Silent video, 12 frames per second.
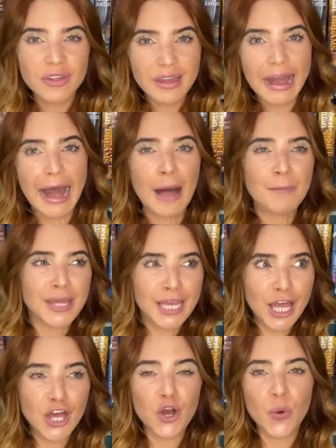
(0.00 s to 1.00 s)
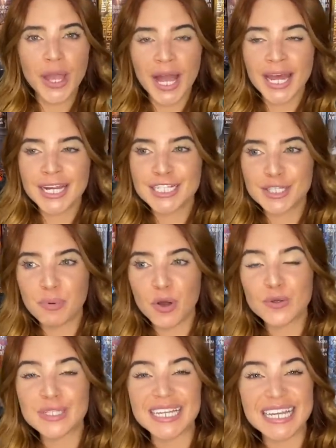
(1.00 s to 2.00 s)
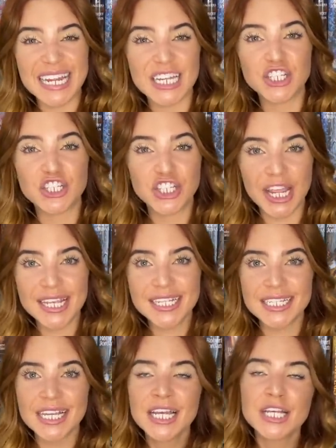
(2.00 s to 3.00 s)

hopping going on, I suppose, in a chase.